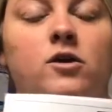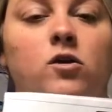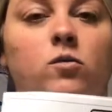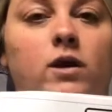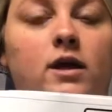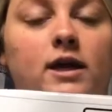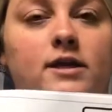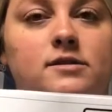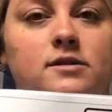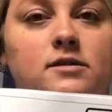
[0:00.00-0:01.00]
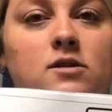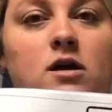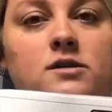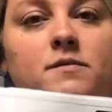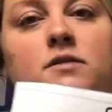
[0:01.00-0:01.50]
where it
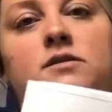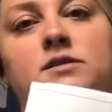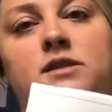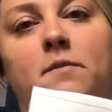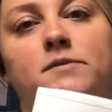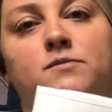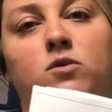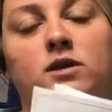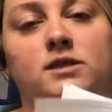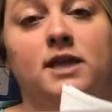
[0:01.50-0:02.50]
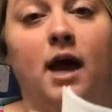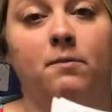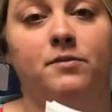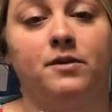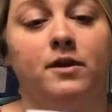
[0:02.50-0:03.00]
talks about the steps more in
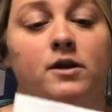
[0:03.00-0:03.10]
depth.